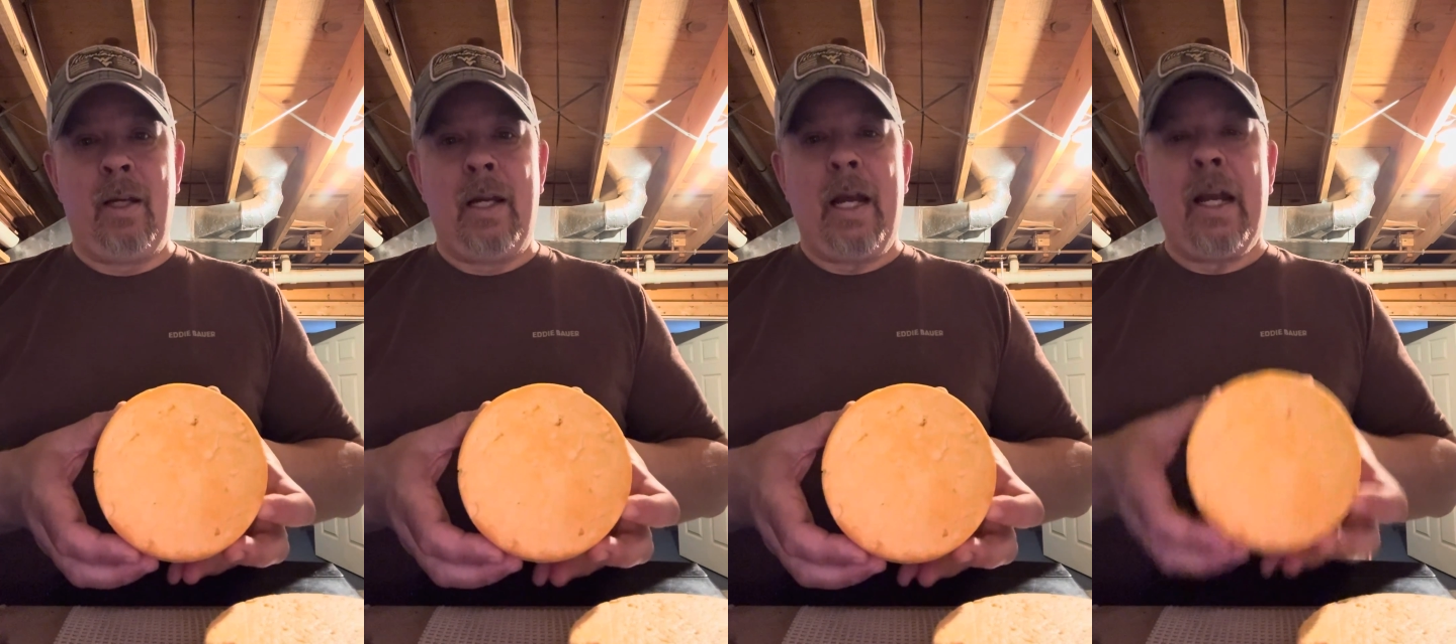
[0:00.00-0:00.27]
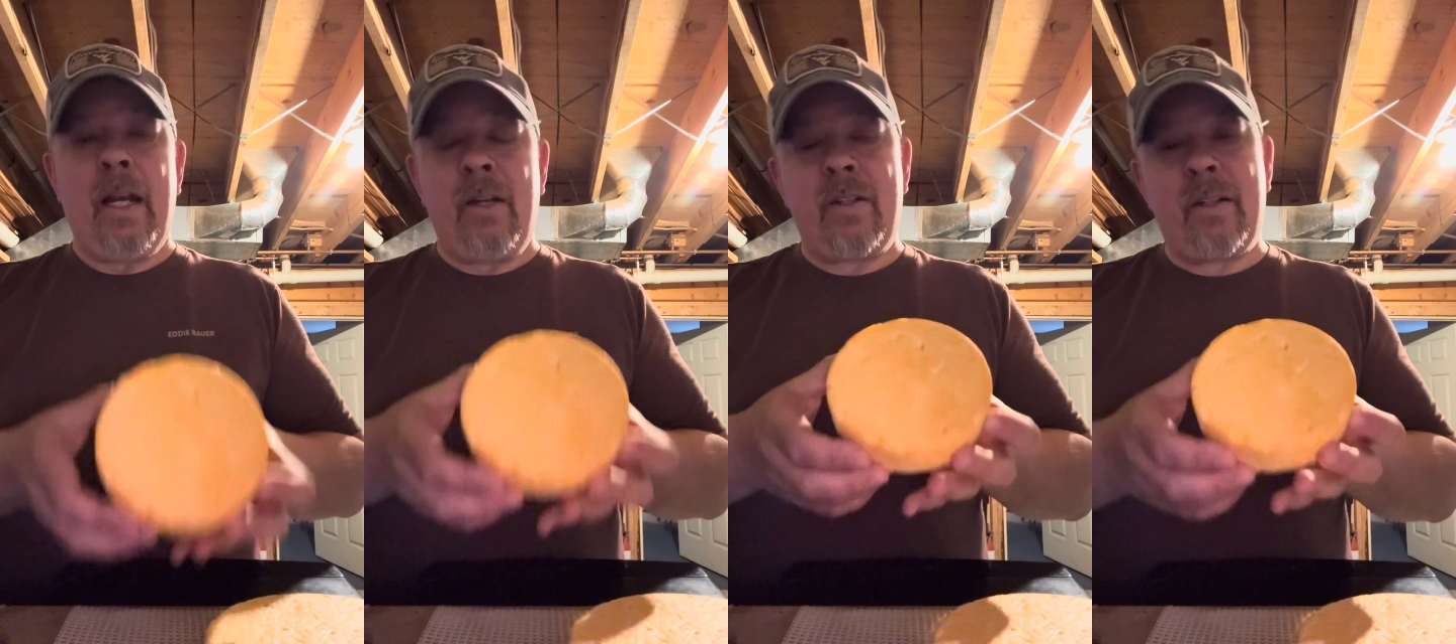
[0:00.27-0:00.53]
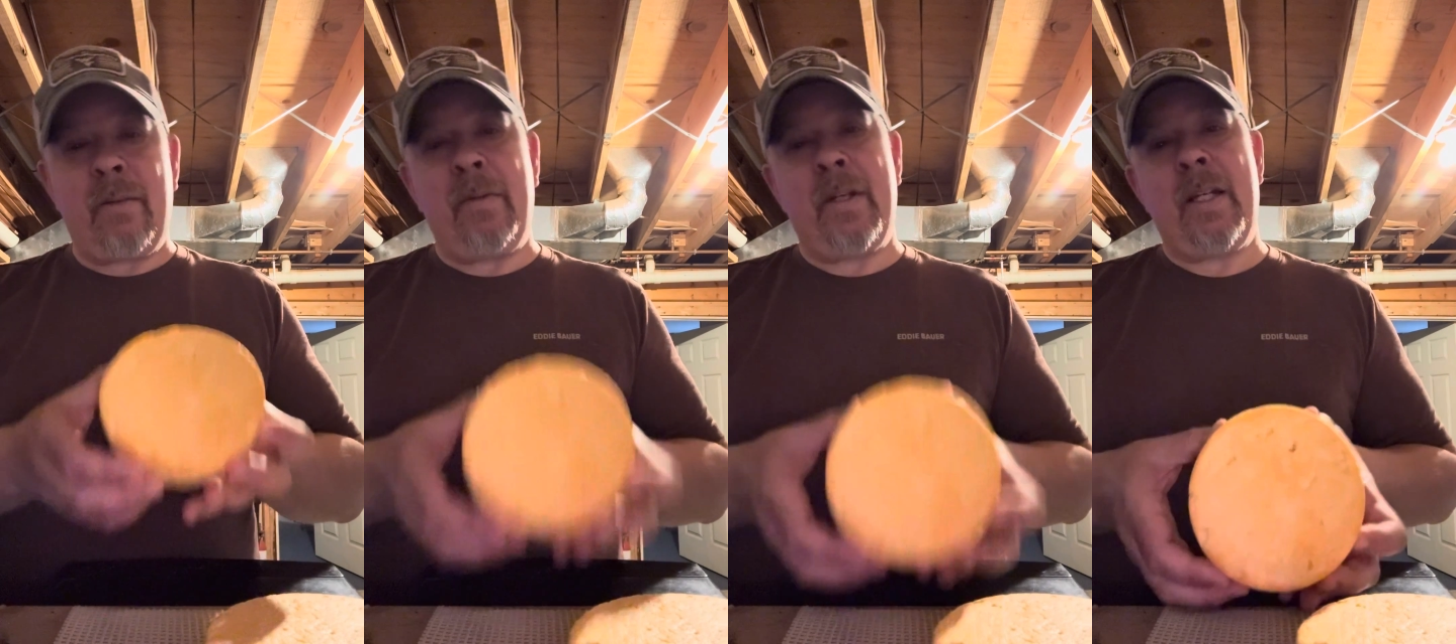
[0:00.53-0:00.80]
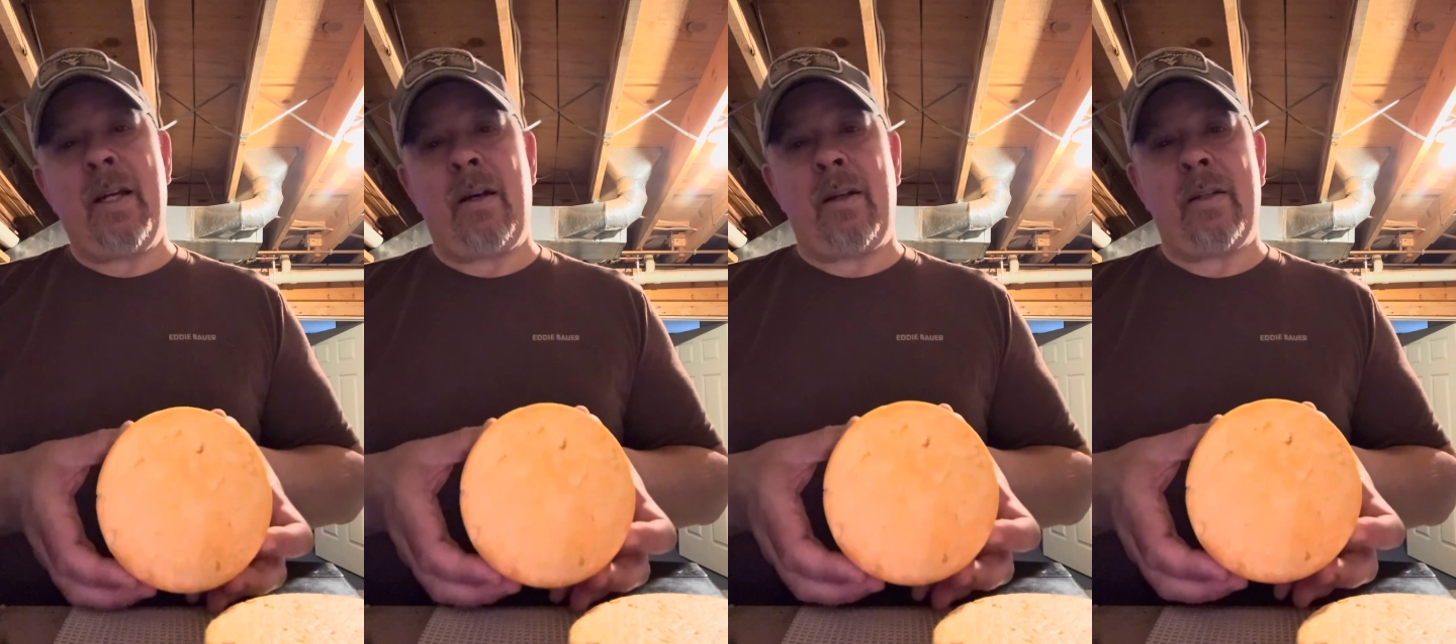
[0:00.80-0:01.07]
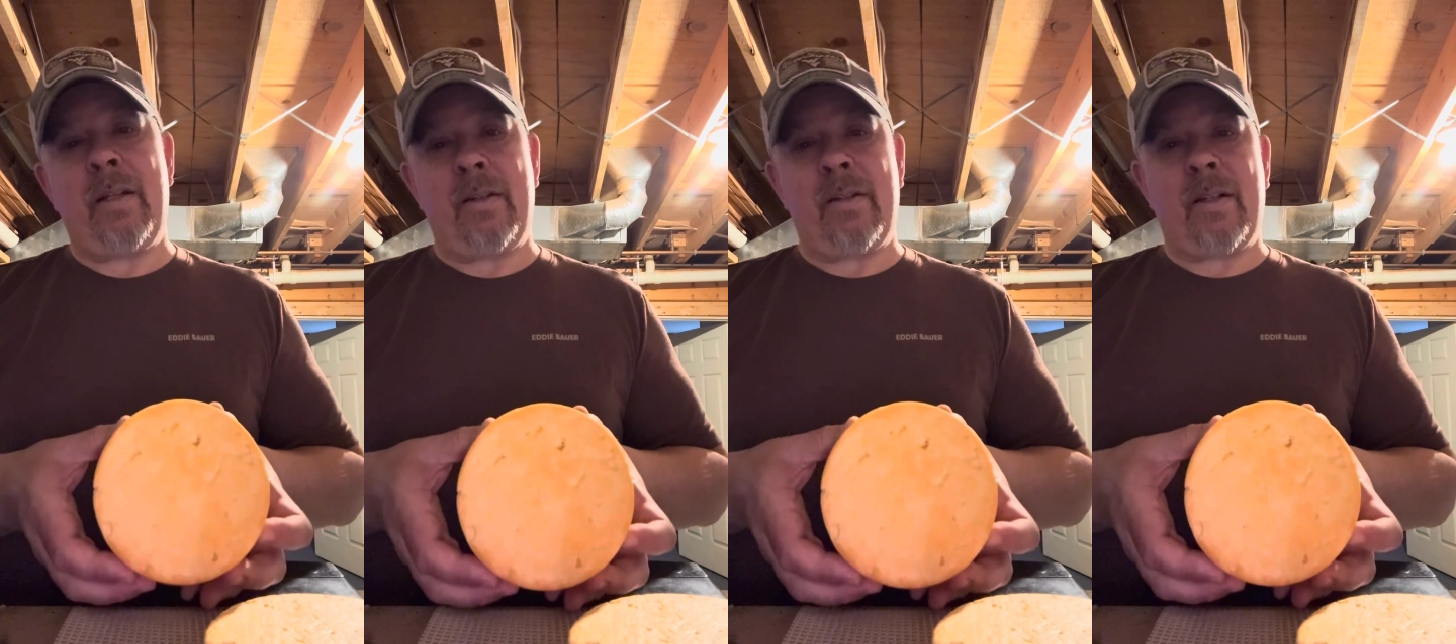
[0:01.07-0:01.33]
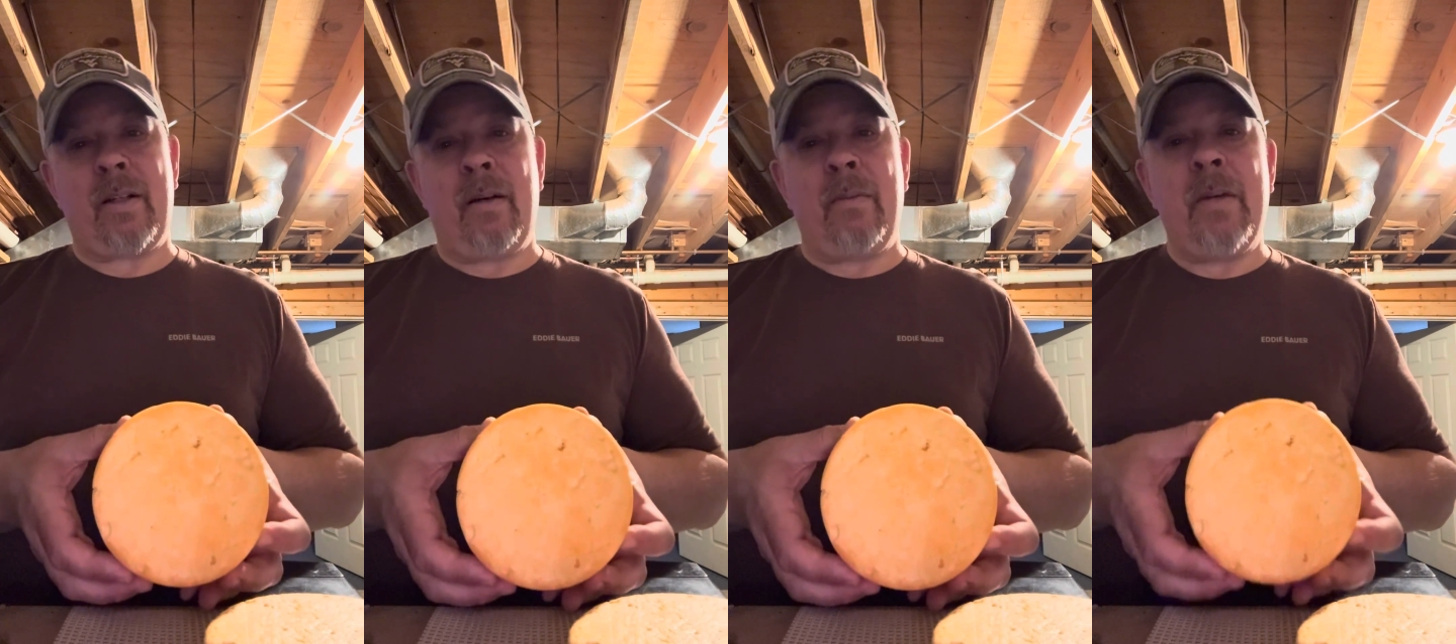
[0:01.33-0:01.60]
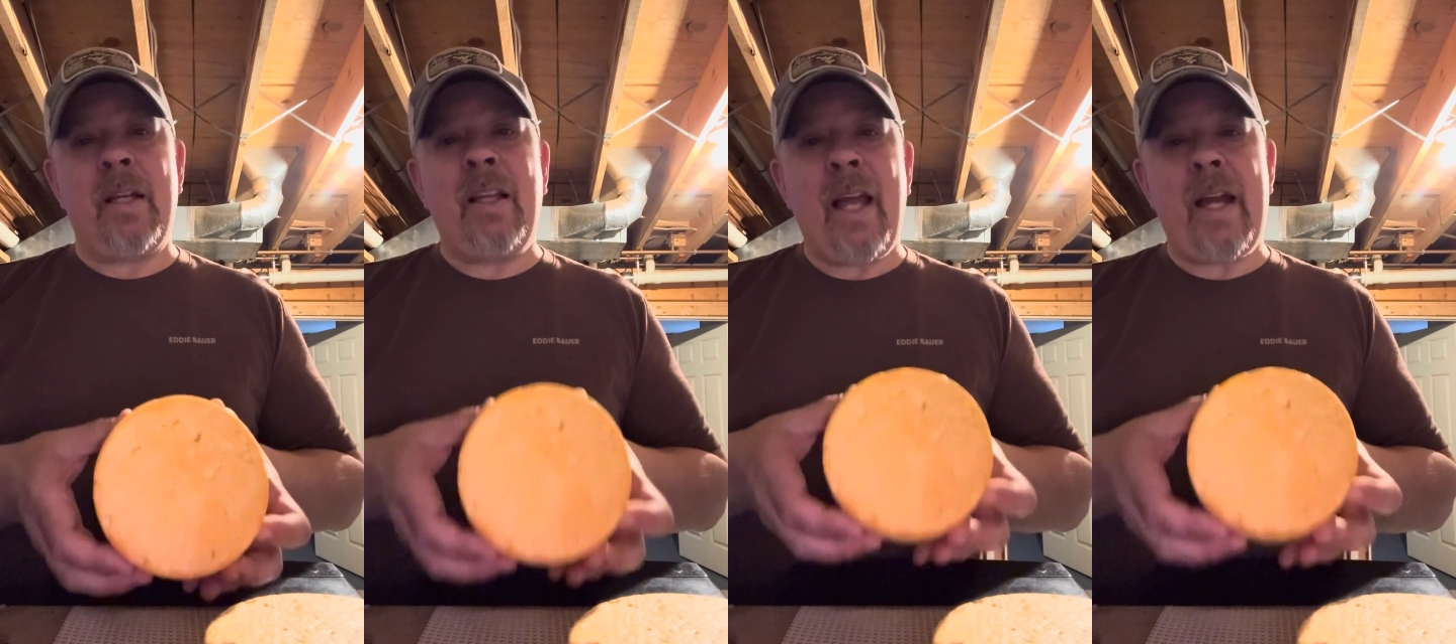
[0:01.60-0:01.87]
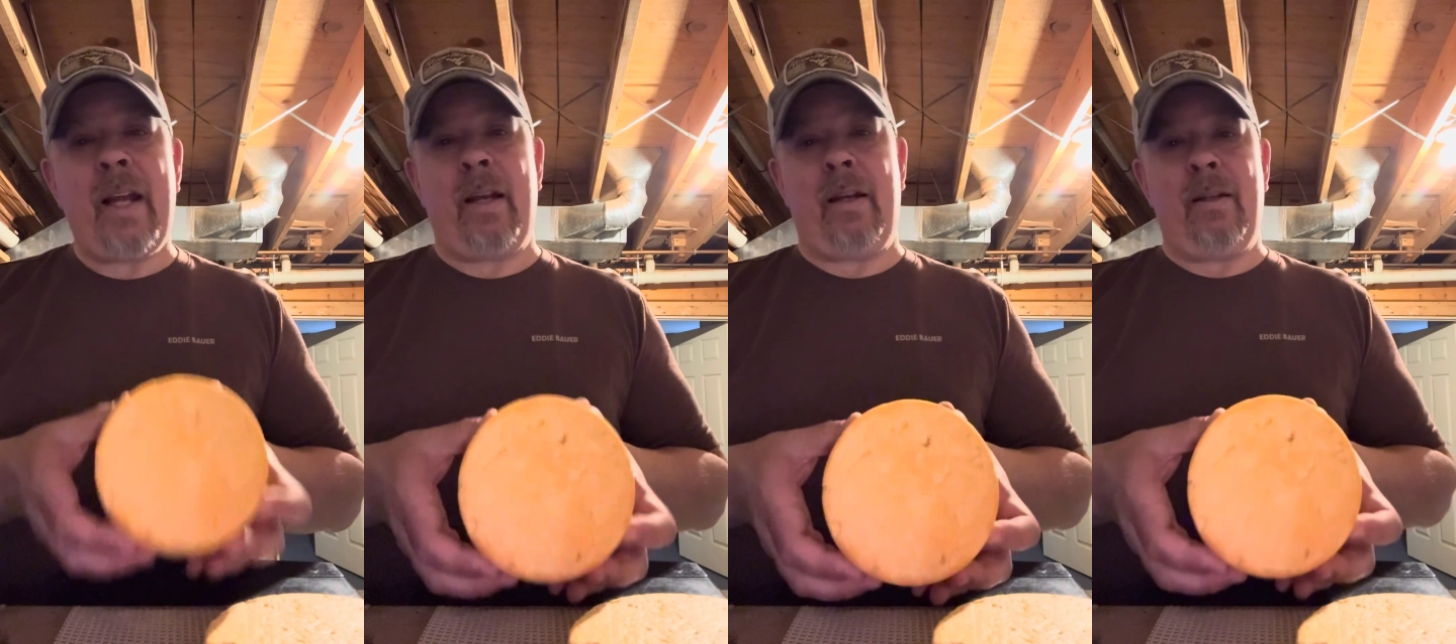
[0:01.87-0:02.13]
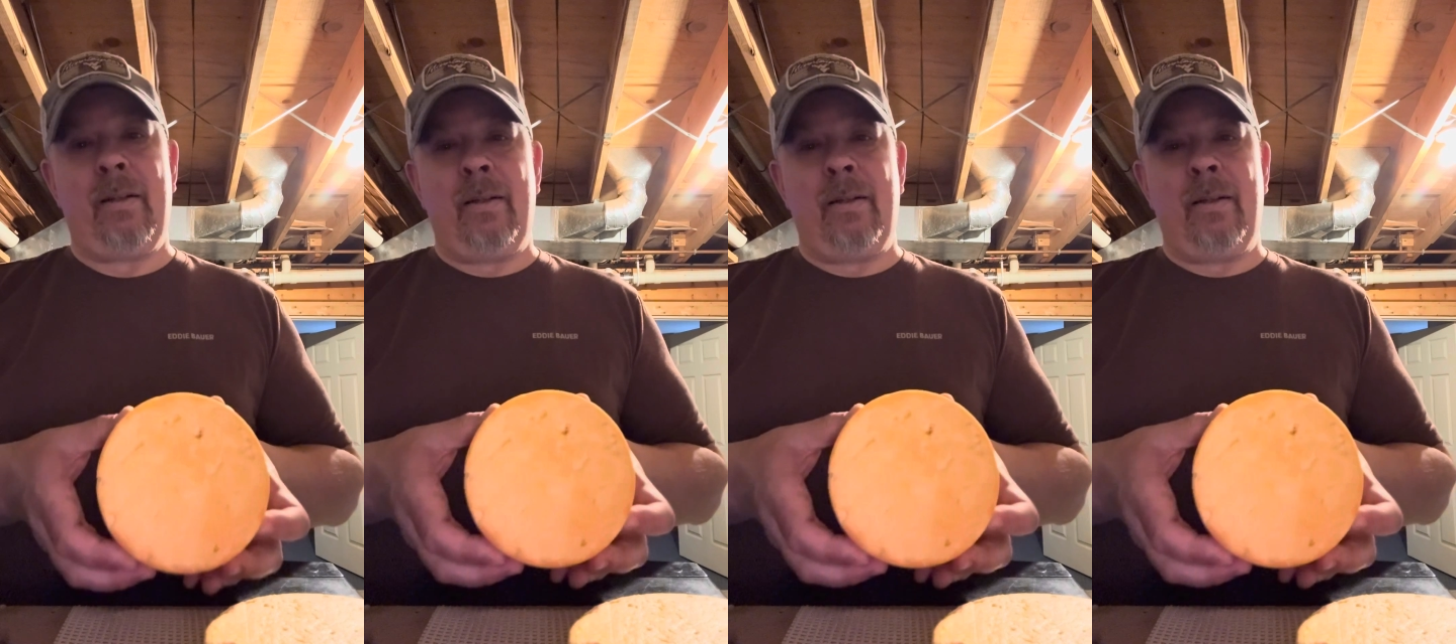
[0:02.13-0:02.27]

And then somebody else has to come and lay in it.